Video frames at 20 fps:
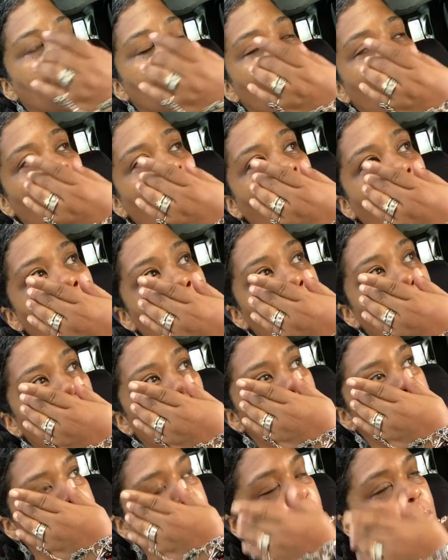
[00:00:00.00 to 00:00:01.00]
why
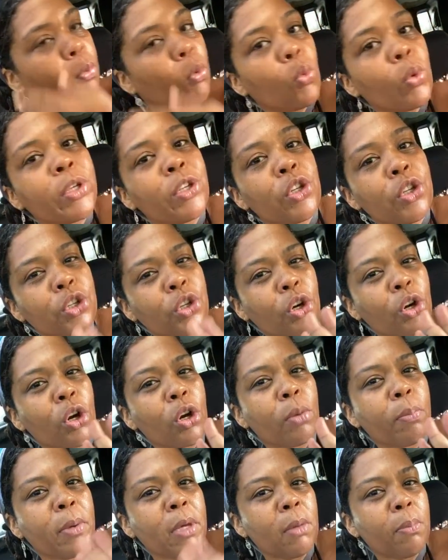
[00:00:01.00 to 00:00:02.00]
most people would
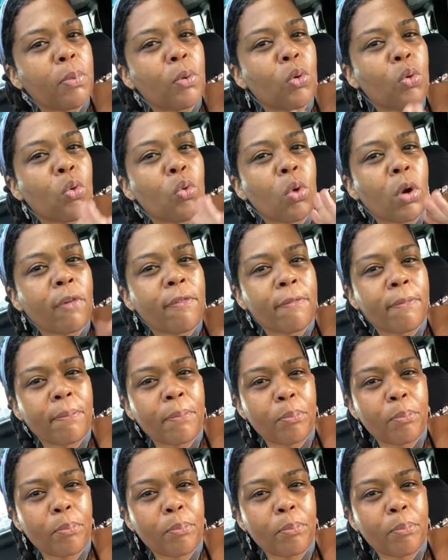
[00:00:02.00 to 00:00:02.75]
deter people who are